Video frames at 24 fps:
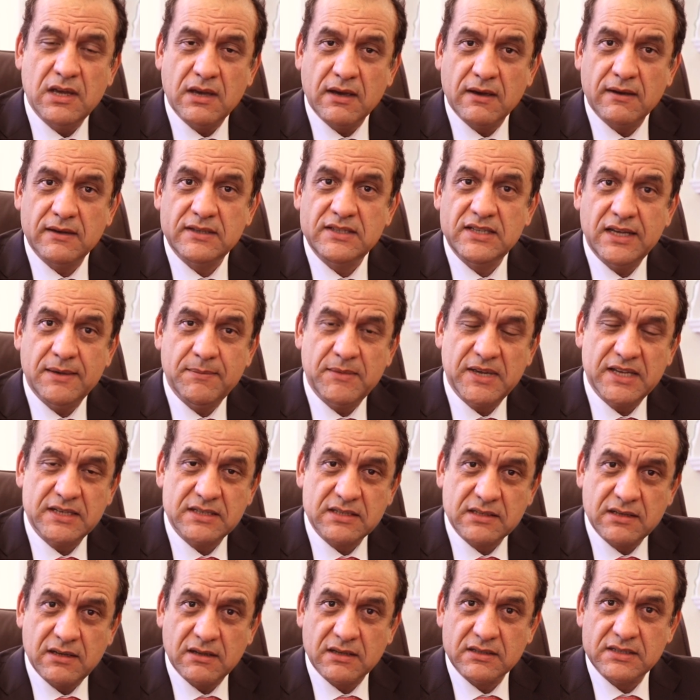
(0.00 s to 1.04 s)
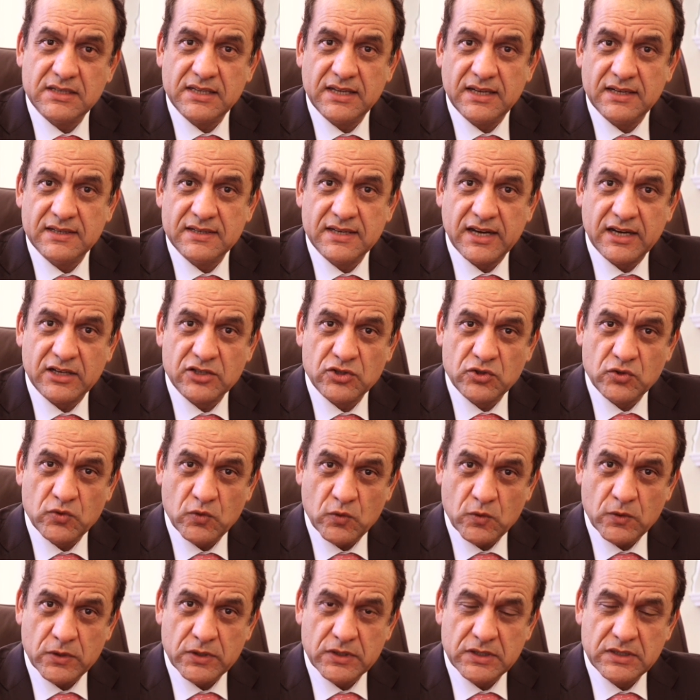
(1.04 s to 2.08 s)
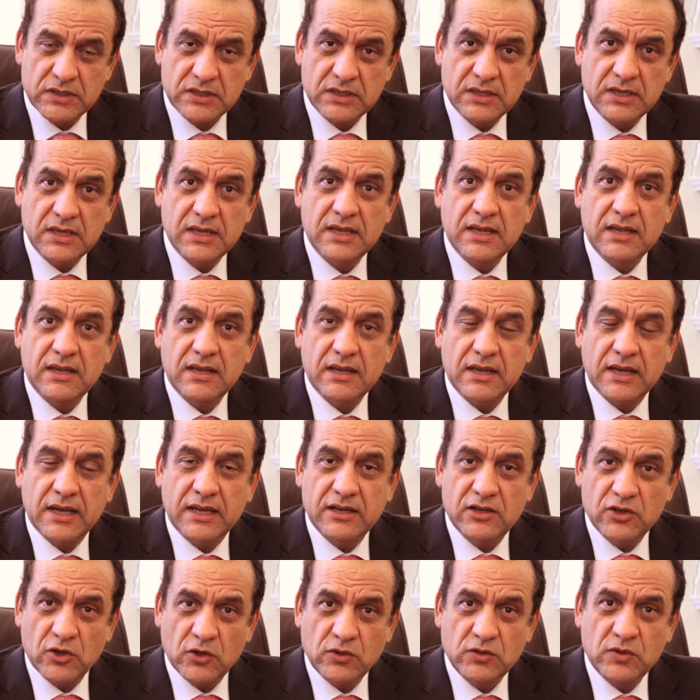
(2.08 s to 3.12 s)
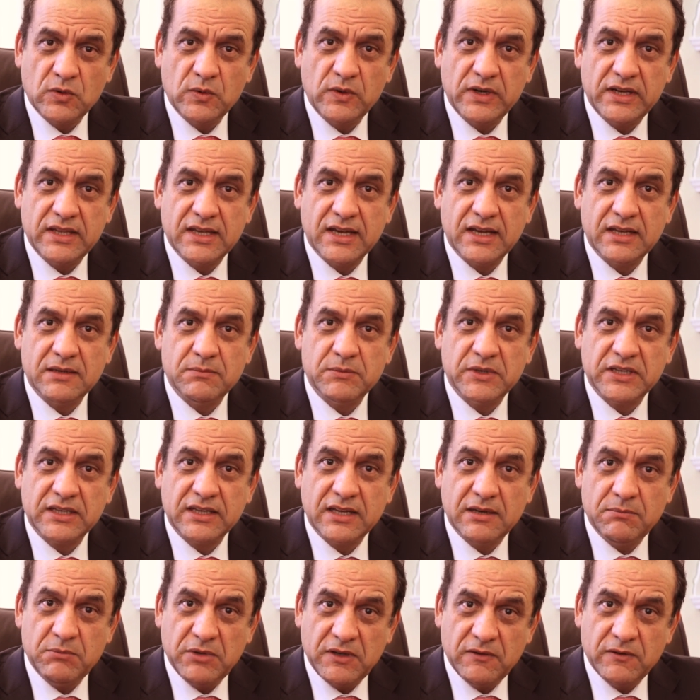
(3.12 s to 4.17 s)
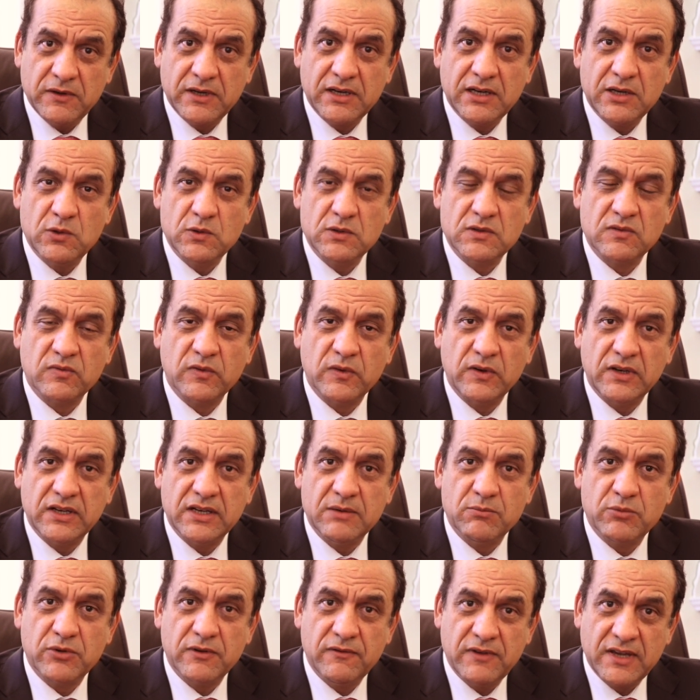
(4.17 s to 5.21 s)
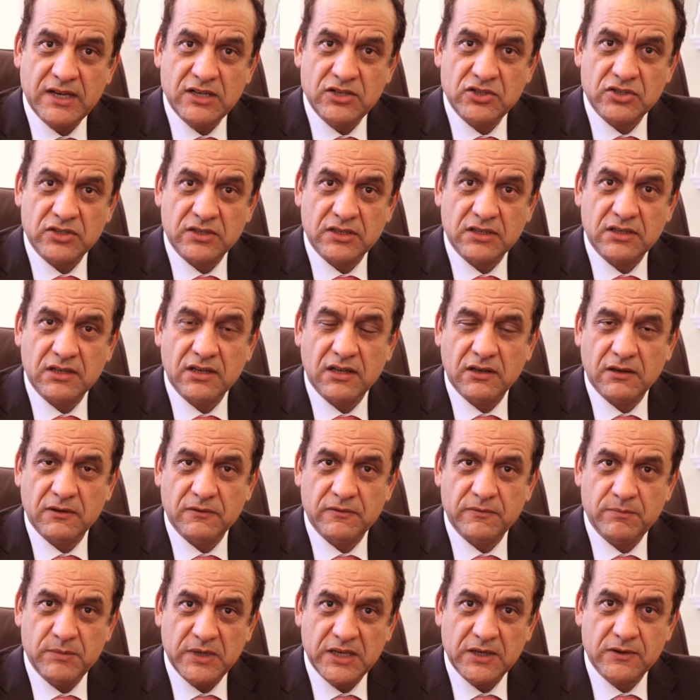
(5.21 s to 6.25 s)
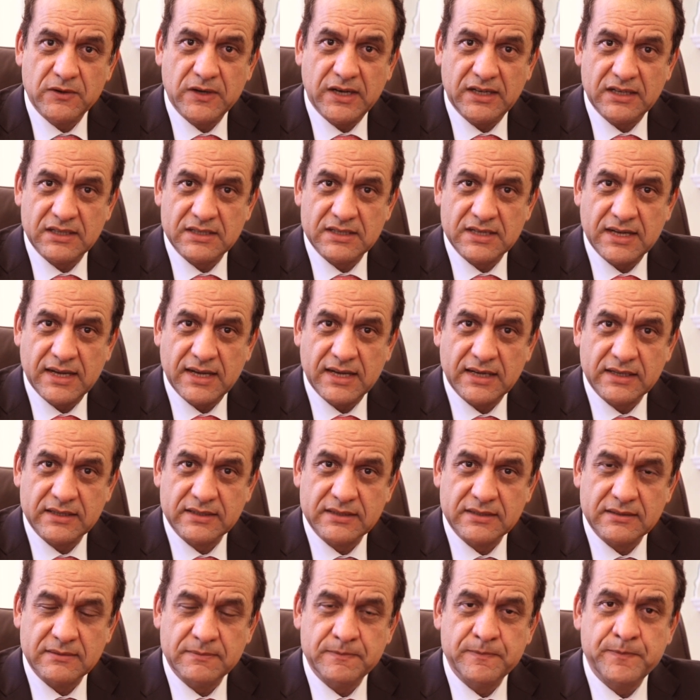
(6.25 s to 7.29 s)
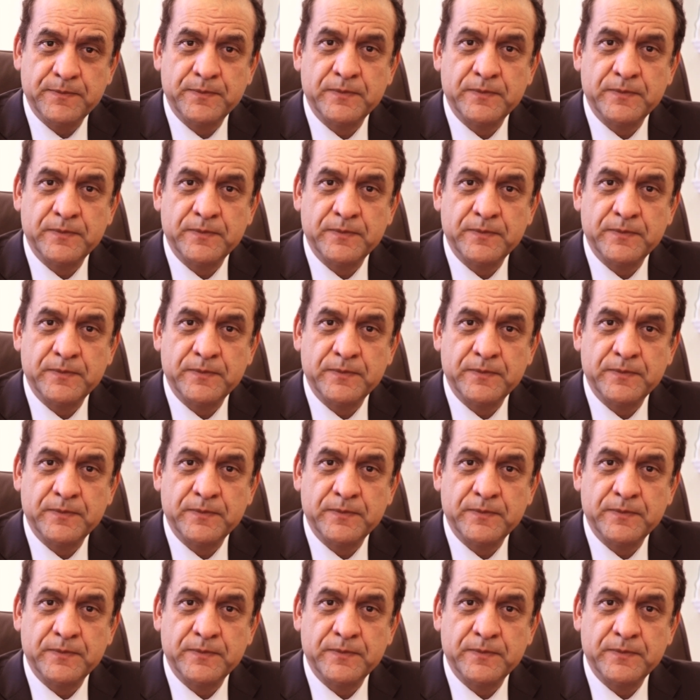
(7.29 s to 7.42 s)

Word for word: RTMS cuts the attack short and not only that, but can be very useful in prevention of migraine attacks.